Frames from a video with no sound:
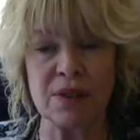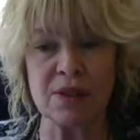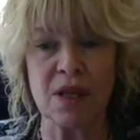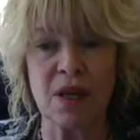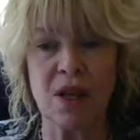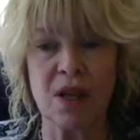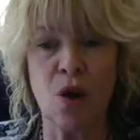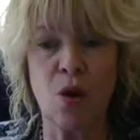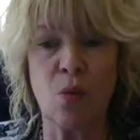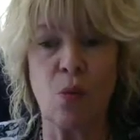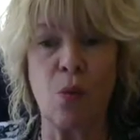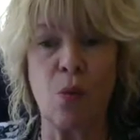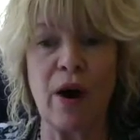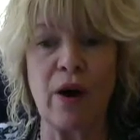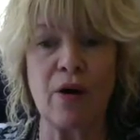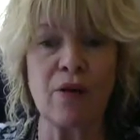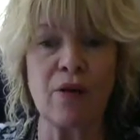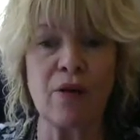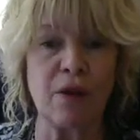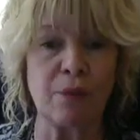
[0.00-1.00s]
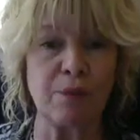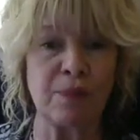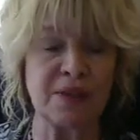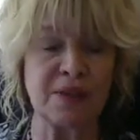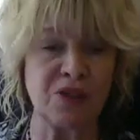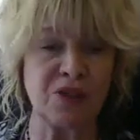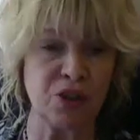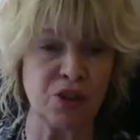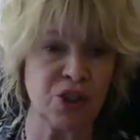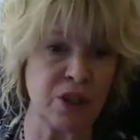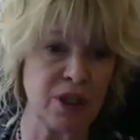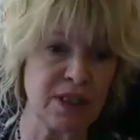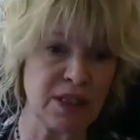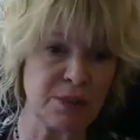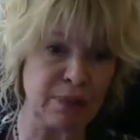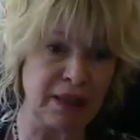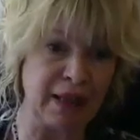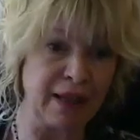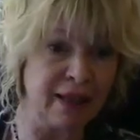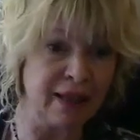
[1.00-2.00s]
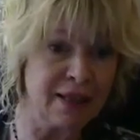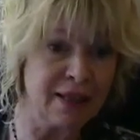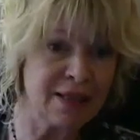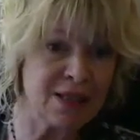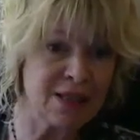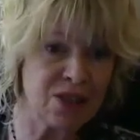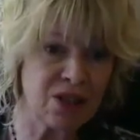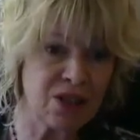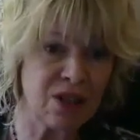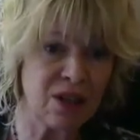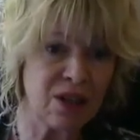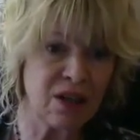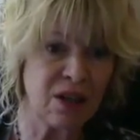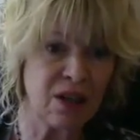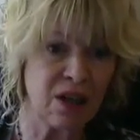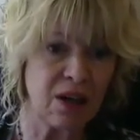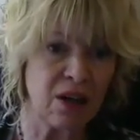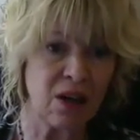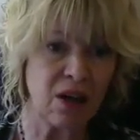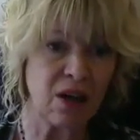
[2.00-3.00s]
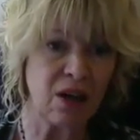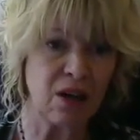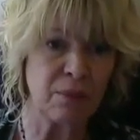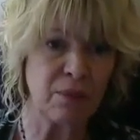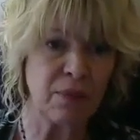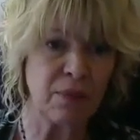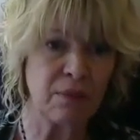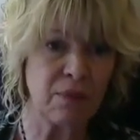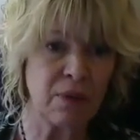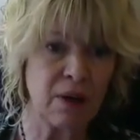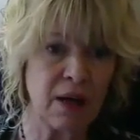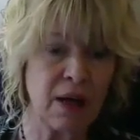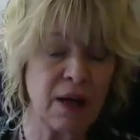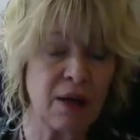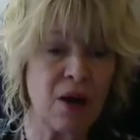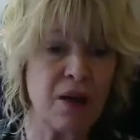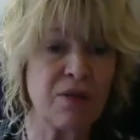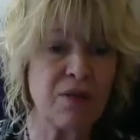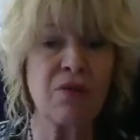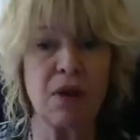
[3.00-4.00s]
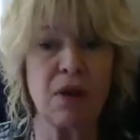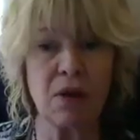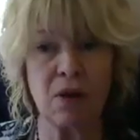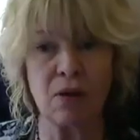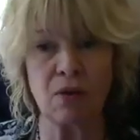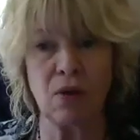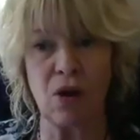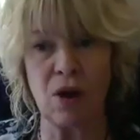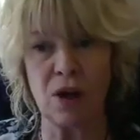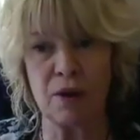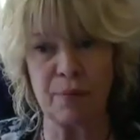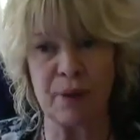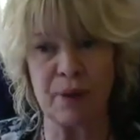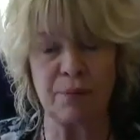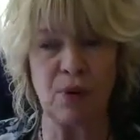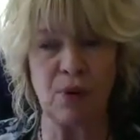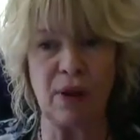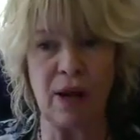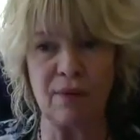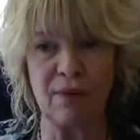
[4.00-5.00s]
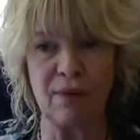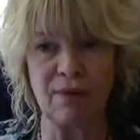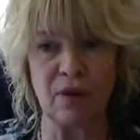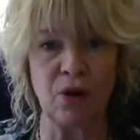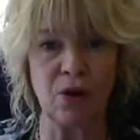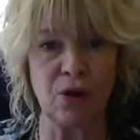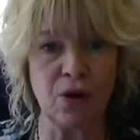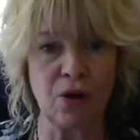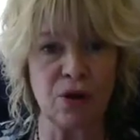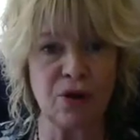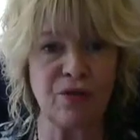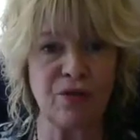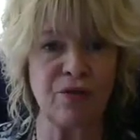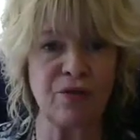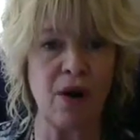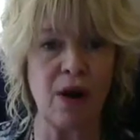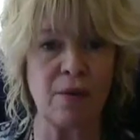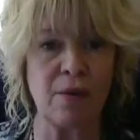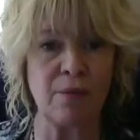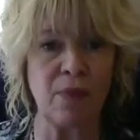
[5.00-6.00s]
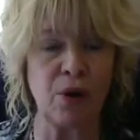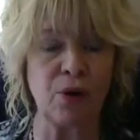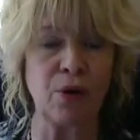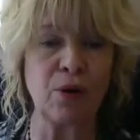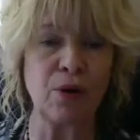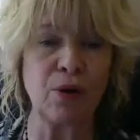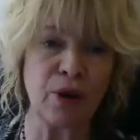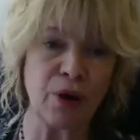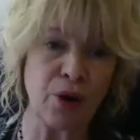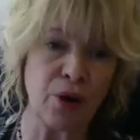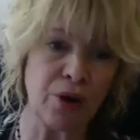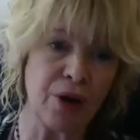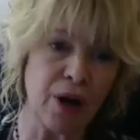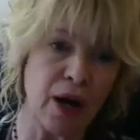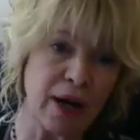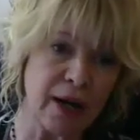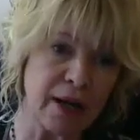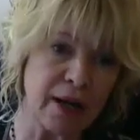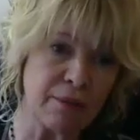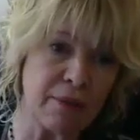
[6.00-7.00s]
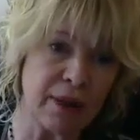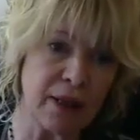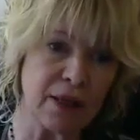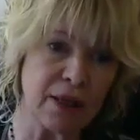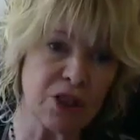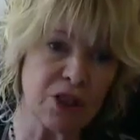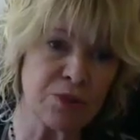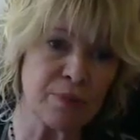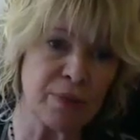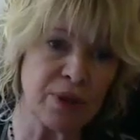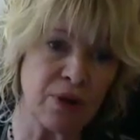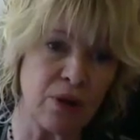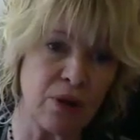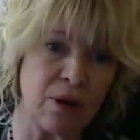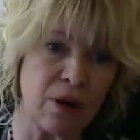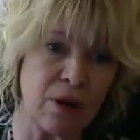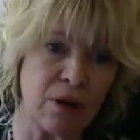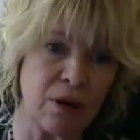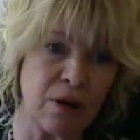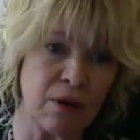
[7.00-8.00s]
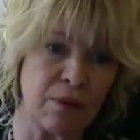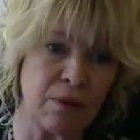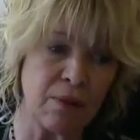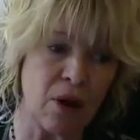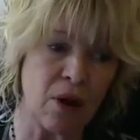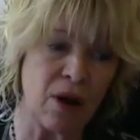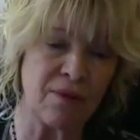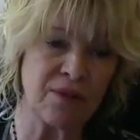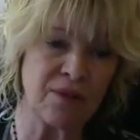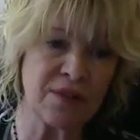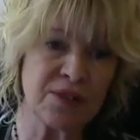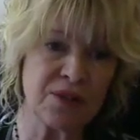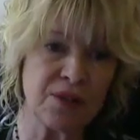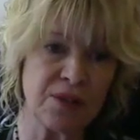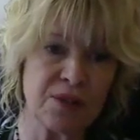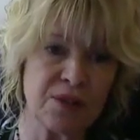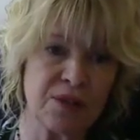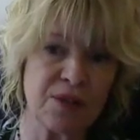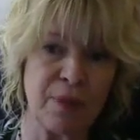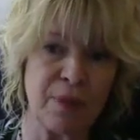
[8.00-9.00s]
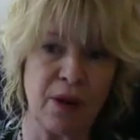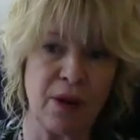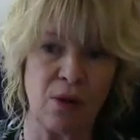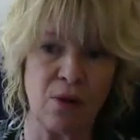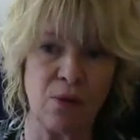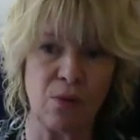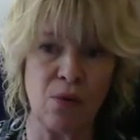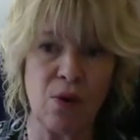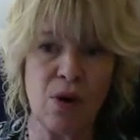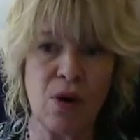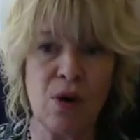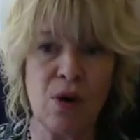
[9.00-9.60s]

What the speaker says: is where the position is placed. And I think a lot of people have learned from earlier night management offices about